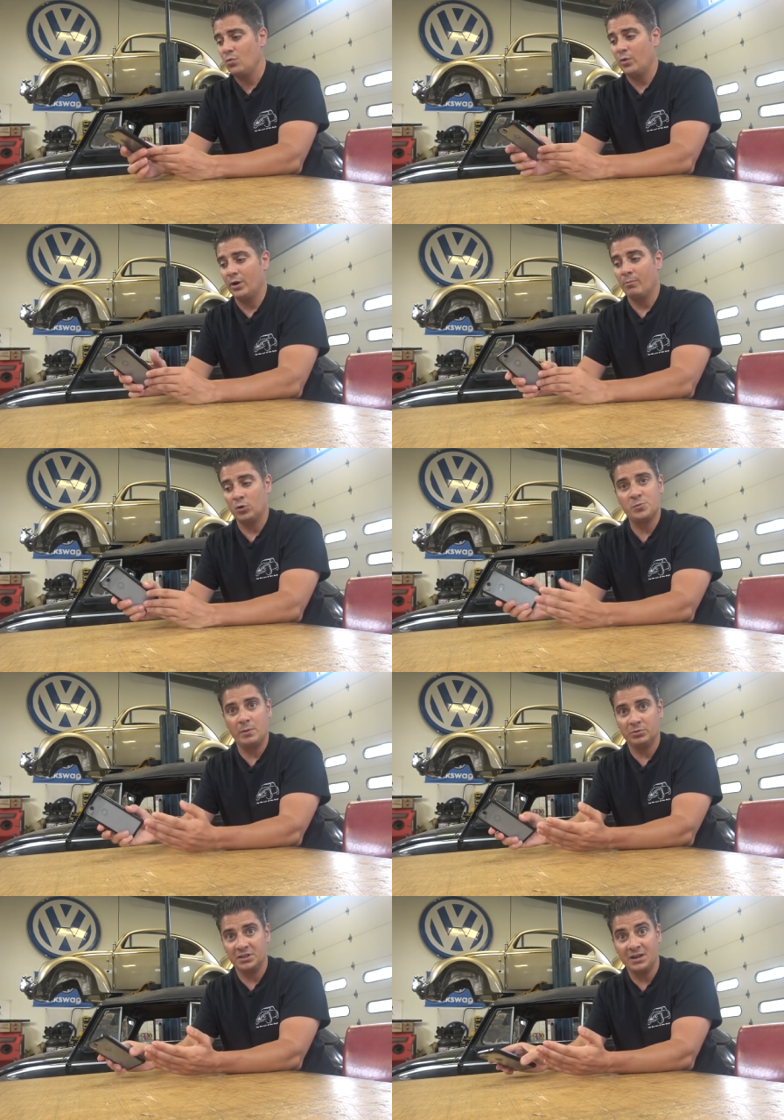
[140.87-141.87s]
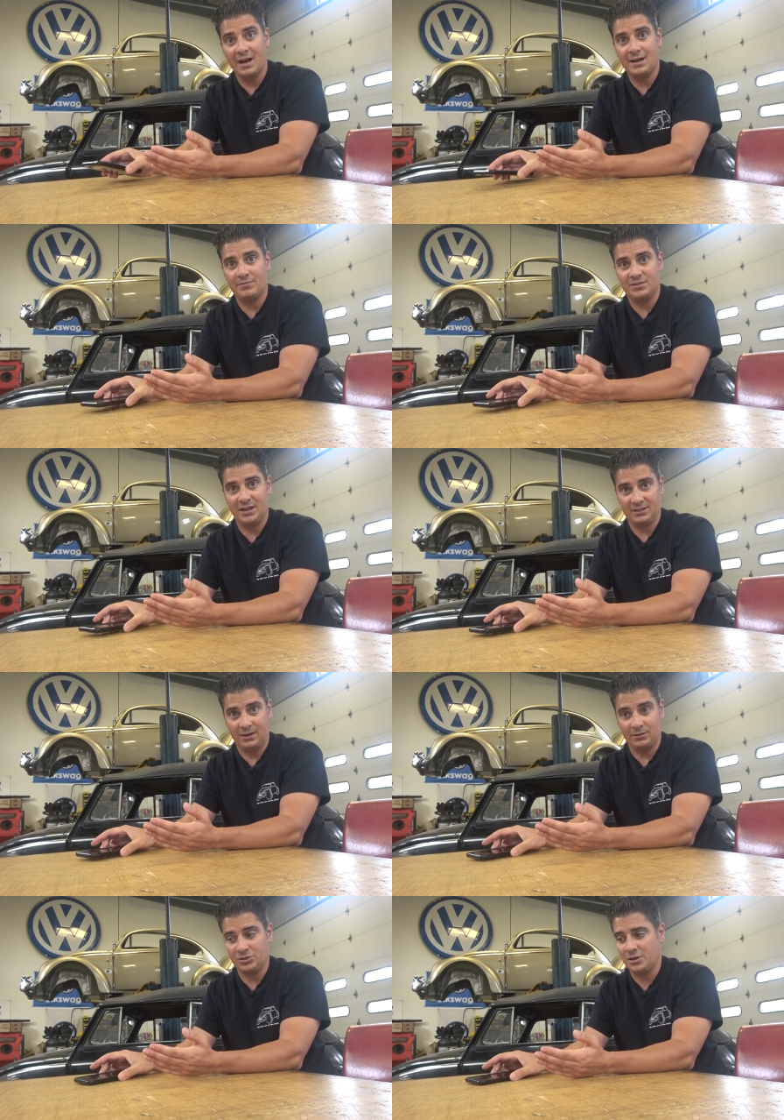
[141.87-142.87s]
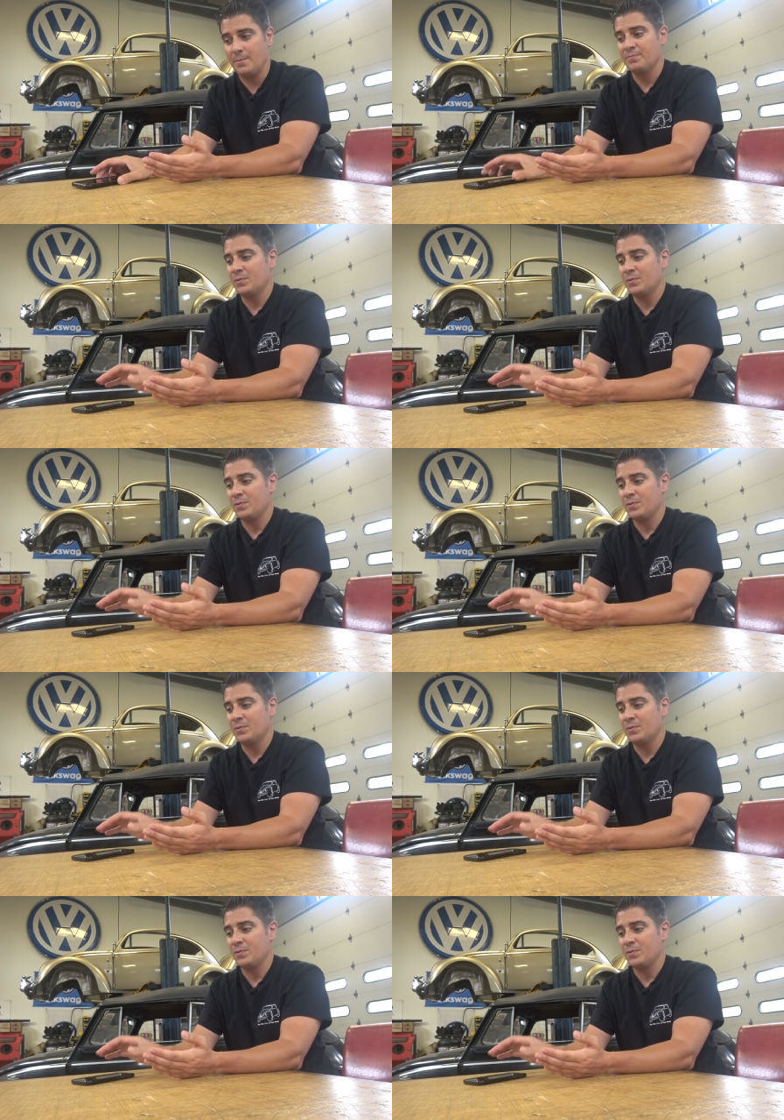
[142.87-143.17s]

where most people did not have technology.